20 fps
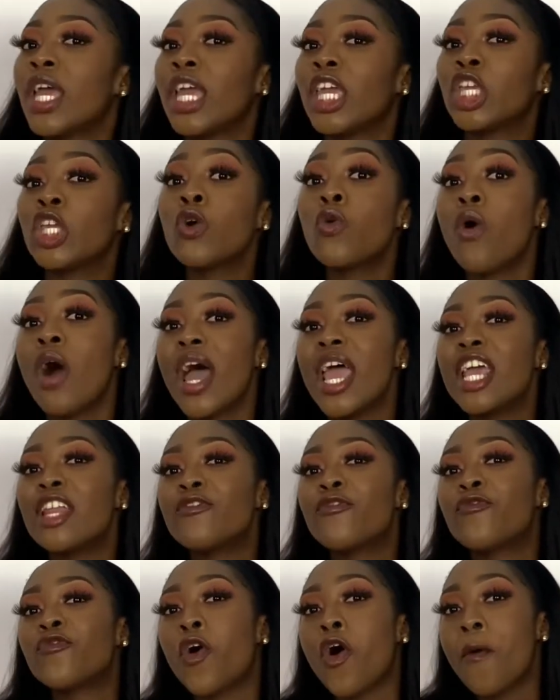You are
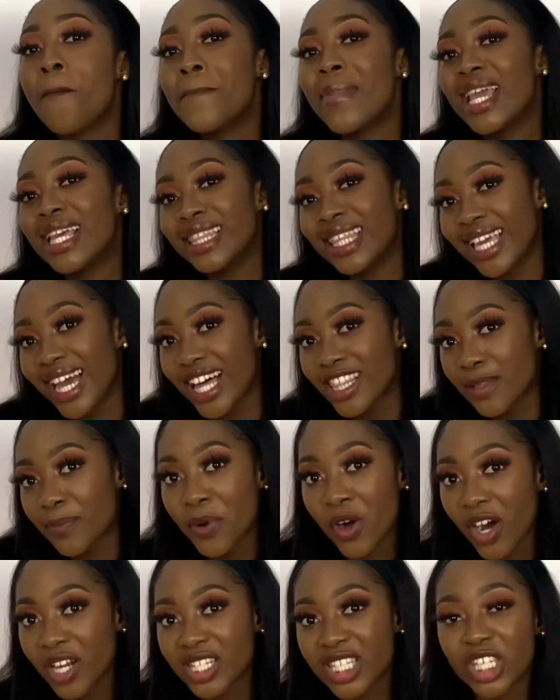informing the other
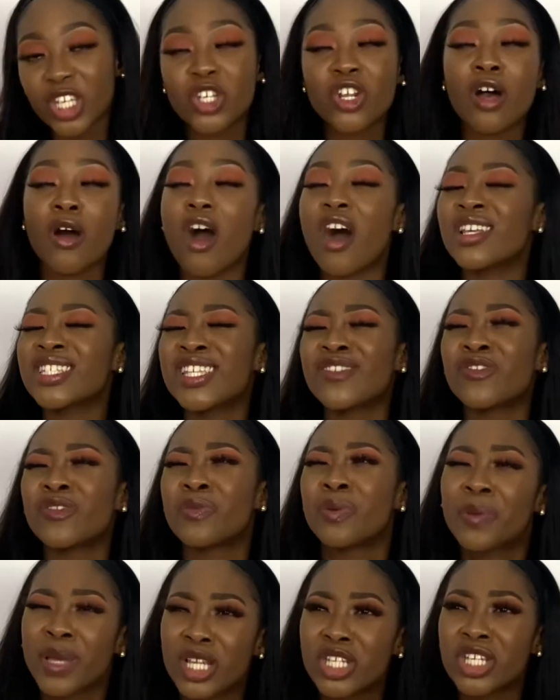party. You're not asking for
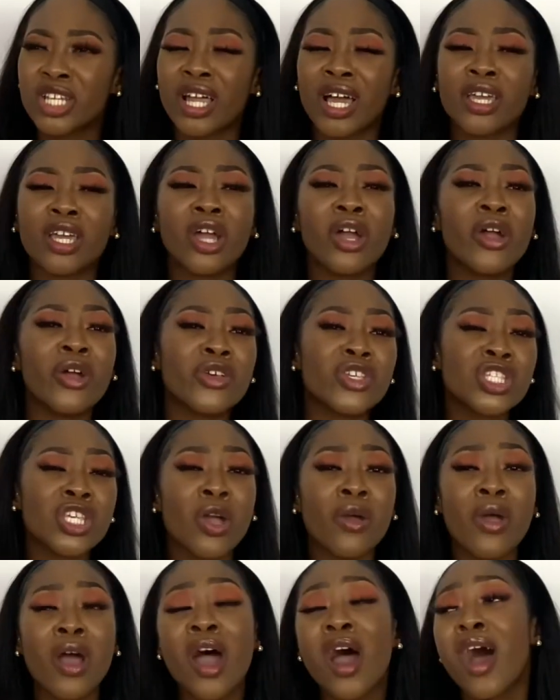permission. Like, oh,
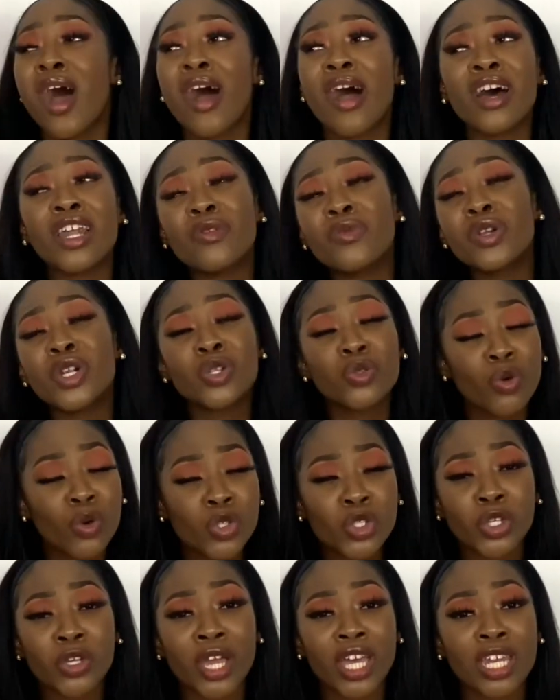so I don't want to talk
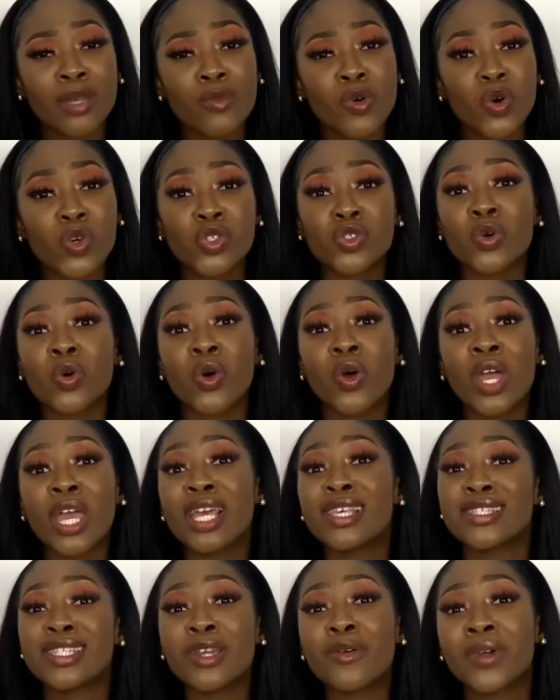to you anymore. So
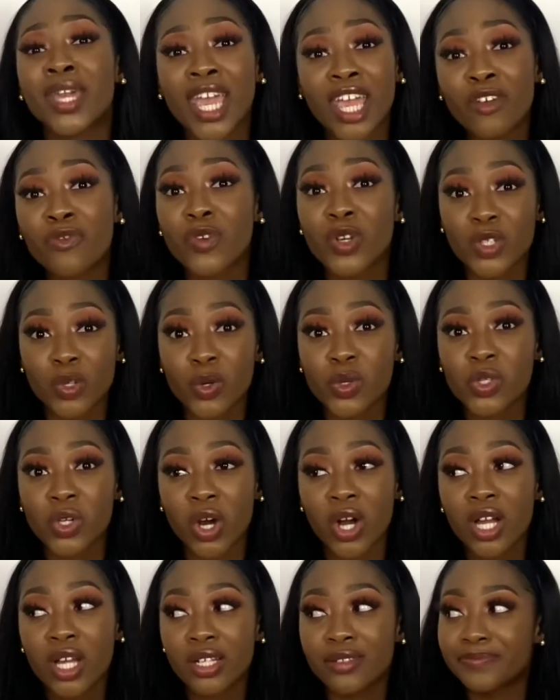is it okay if we don't
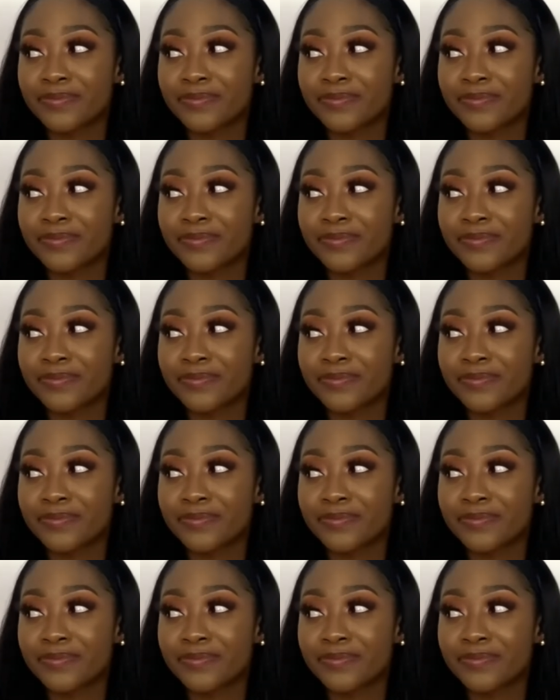talk?